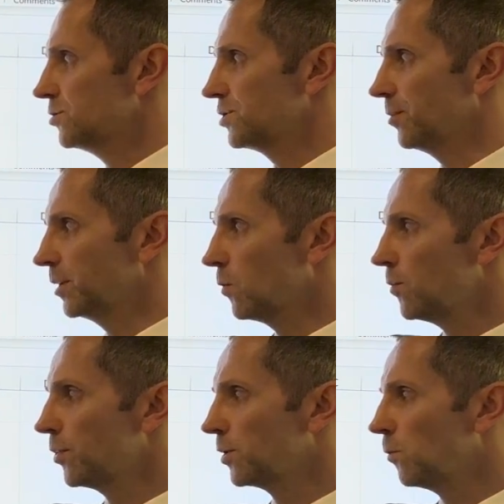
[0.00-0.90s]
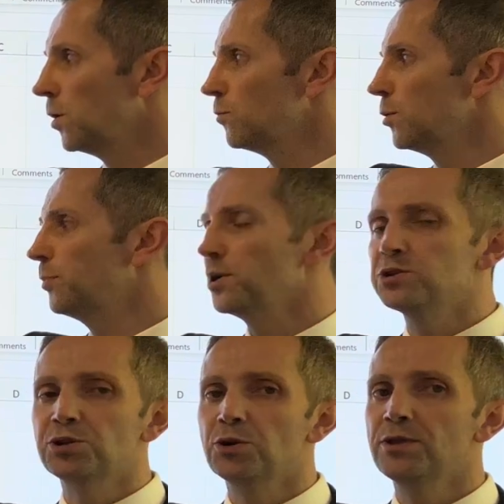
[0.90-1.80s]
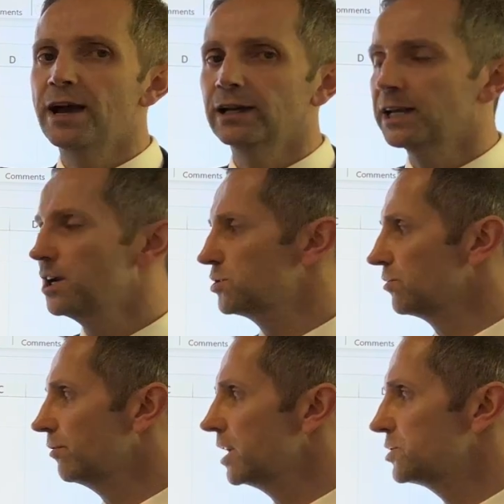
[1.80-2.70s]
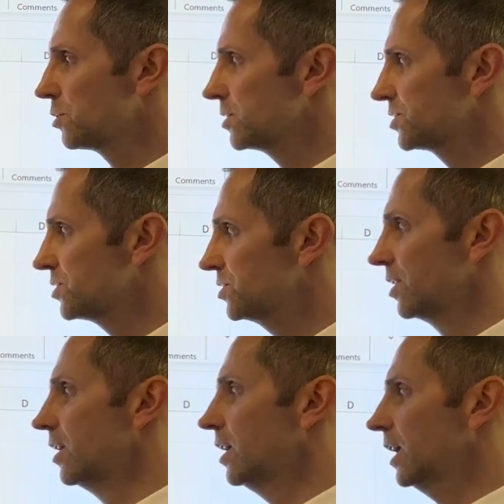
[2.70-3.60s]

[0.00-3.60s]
So it'll be 1.1. 1.2, the allocation of resources.